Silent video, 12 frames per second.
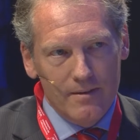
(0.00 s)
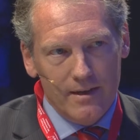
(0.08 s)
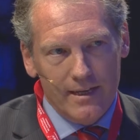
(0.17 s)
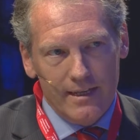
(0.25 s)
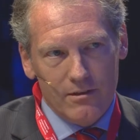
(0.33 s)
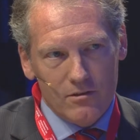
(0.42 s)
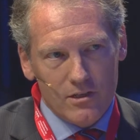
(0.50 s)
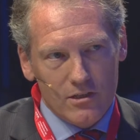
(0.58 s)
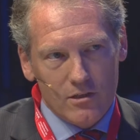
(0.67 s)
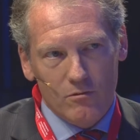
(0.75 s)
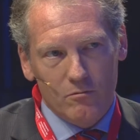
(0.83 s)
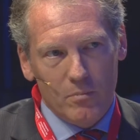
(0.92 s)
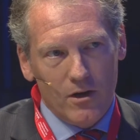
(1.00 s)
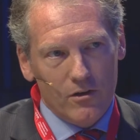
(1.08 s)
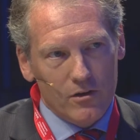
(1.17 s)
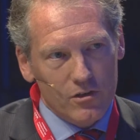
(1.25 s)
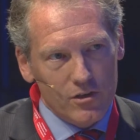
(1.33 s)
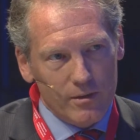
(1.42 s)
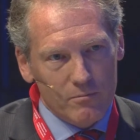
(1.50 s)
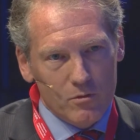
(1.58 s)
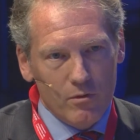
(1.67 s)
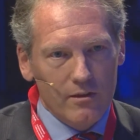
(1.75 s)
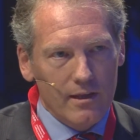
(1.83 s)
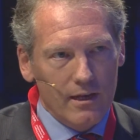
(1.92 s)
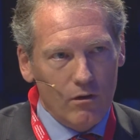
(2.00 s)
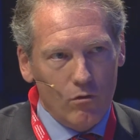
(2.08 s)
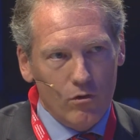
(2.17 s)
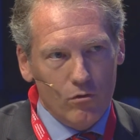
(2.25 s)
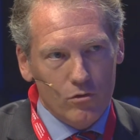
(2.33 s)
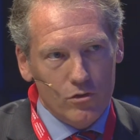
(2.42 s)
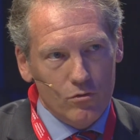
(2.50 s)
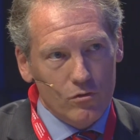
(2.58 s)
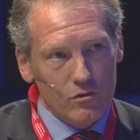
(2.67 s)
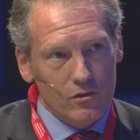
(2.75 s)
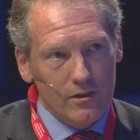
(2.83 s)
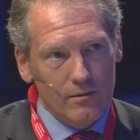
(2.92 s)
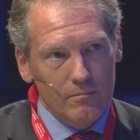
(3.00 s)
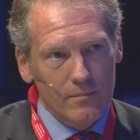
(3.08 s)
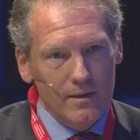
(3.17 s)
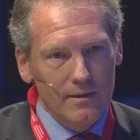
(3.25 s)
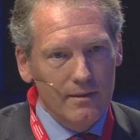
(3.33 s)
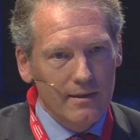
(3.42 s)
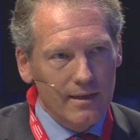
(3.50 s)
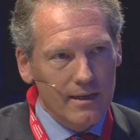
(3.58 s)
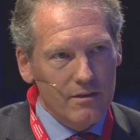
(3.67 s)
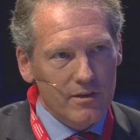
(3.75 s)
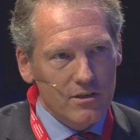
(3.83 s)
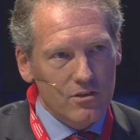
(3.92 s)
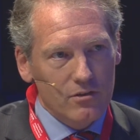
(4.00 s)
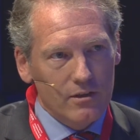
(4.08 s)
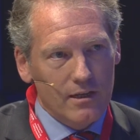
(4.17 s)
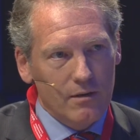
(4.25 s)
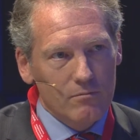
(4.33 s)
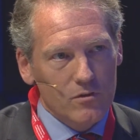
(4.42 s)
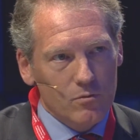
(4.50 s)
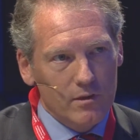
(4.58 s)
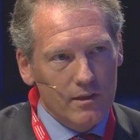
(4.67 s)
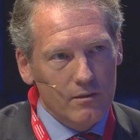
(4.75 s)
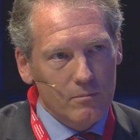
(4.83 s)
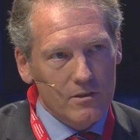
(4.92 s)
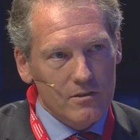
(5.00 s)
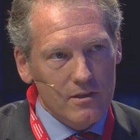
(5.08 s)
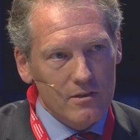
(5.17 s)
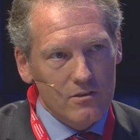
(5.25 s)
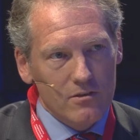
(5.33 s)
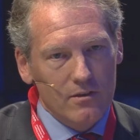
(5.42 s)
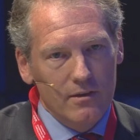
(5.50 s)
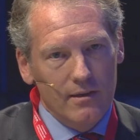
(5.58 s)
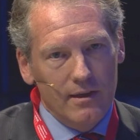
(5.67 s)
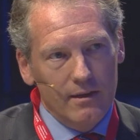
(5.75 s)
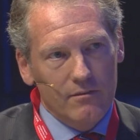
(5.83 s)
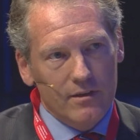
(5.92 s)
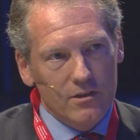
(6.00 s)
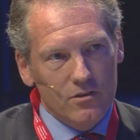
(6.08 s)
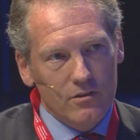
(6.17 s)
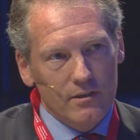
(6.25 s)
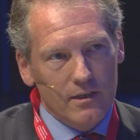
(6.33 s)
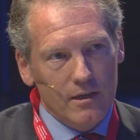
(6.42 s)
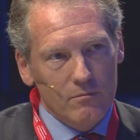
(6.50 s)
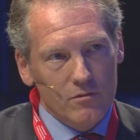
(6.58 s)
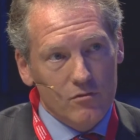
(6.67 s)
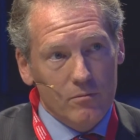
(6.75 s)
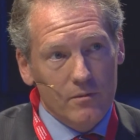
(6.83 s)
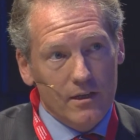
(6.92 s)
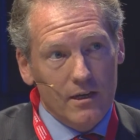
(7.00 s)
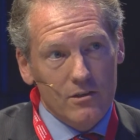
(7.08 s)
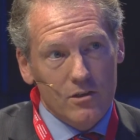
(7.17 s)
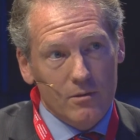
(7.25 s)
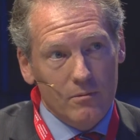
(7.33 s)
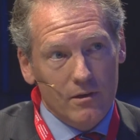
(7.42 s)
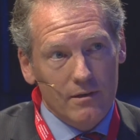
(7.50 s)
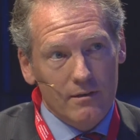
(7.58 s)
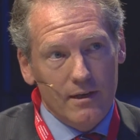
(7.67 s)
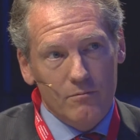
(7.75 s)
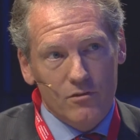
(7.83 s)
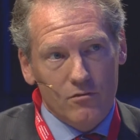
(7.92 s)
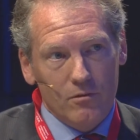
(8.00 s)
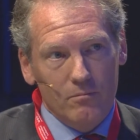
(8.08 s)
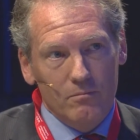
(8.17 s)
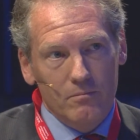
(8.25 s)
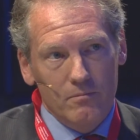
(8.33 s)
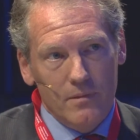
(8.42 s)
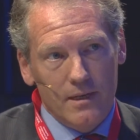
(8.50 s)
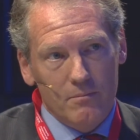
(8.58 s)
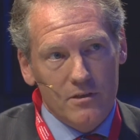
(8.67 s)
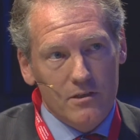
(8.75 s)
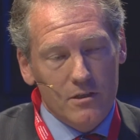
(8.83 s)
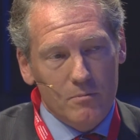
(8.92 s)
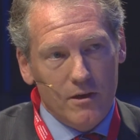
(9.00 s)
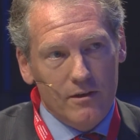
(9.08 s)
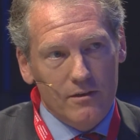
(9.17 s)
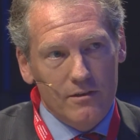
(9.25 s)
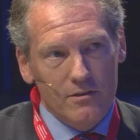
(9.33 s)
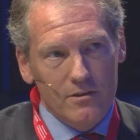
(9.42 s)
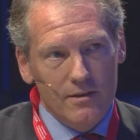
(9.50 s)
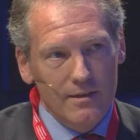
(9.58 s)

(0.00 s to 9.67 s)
an ecosystem of partnerships, whether they're long or short term, innovation that comes within the business, innovation that comes from the customer, comes from business partners,